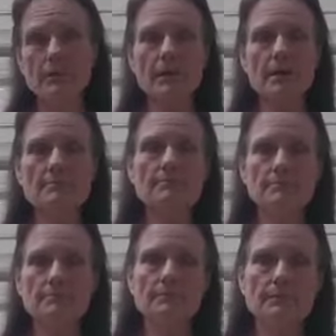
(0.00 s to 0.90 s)
Okay?
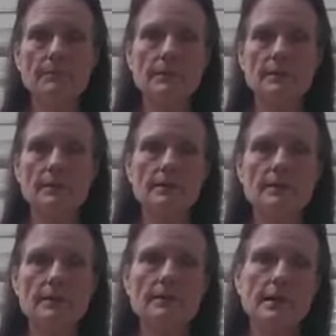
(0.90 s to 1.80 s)

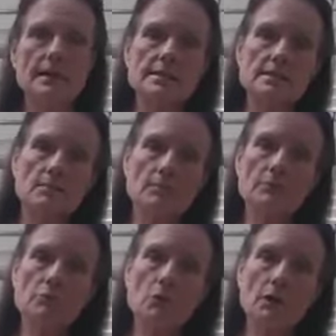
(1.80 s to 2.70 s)
That's number
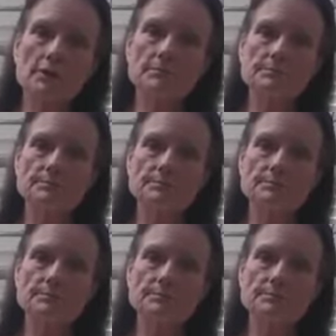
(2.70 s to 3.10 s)
4.